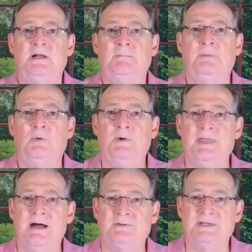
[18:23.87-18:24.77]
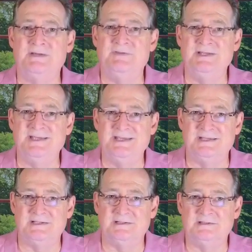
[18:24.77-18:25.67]
but without giving
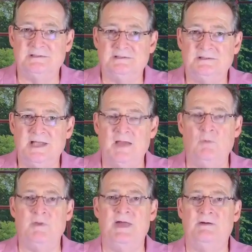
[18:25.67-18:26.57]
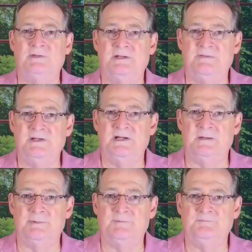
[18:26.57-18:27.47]
in and without giving up.